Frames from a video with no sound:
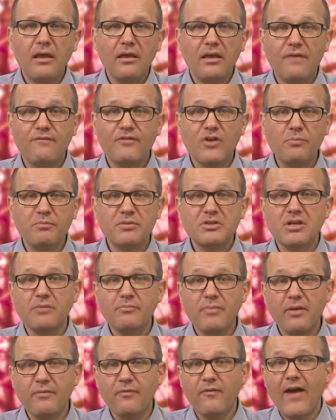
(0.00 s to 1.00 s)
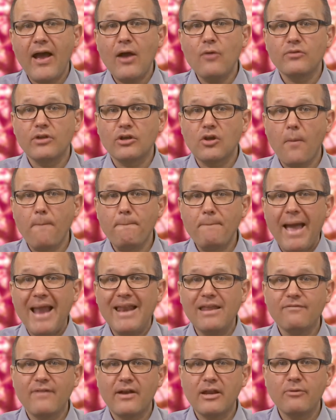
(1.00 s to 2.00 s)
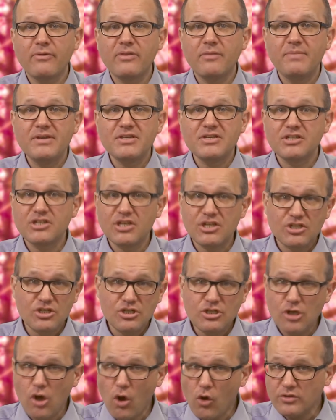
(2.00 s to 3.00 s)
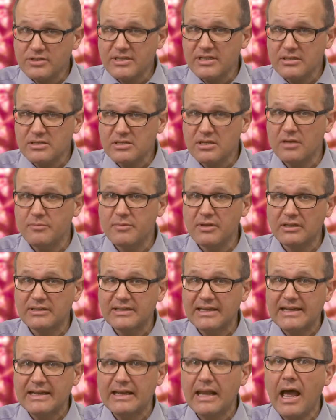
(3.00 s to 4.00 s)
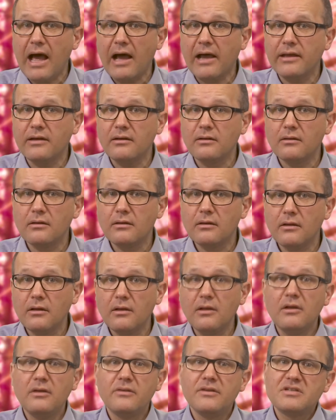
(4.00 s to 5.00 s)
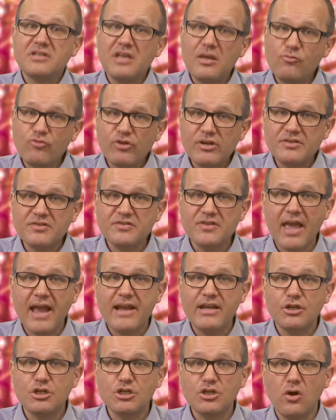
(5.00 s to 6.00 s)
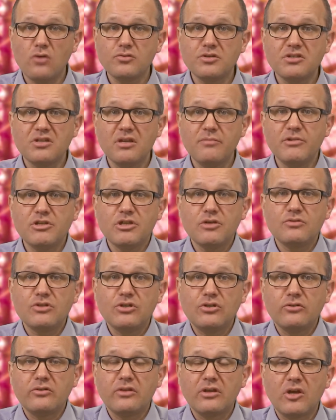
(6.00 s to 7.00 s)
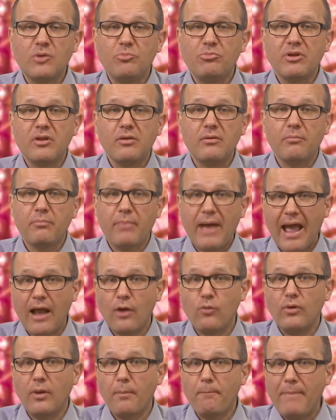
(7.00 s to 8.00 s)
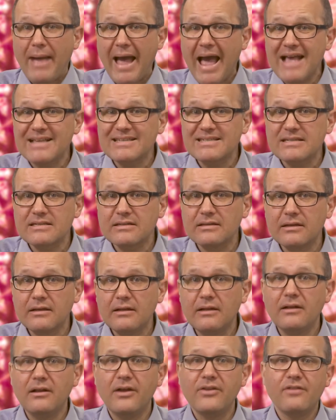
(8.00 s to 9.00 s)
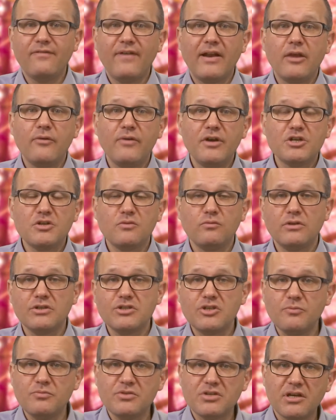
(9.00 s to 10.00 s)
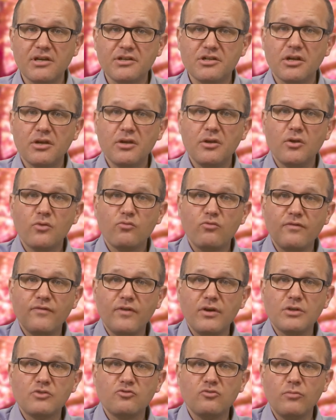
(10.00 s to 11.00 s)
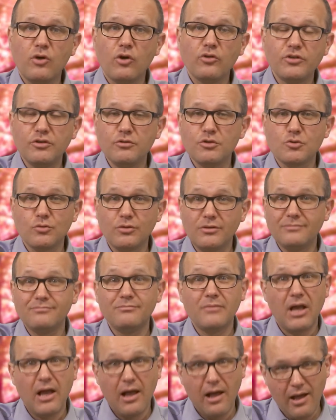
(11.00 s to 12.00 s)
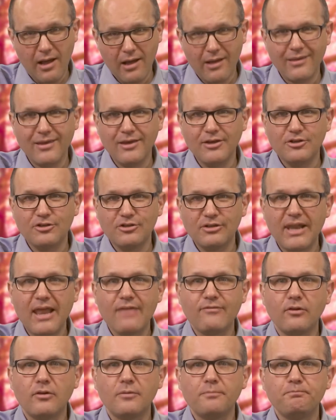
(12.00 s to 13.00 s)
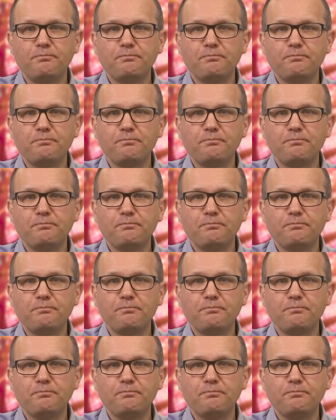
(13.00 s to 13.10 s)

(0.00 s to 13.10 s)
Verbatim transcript: If companies can be found at compelling value where the business is not in terminal decline, the team reasons that any shorter term issues holding the company back will pass and the valuation will at some stage revert to a more usual, higher level.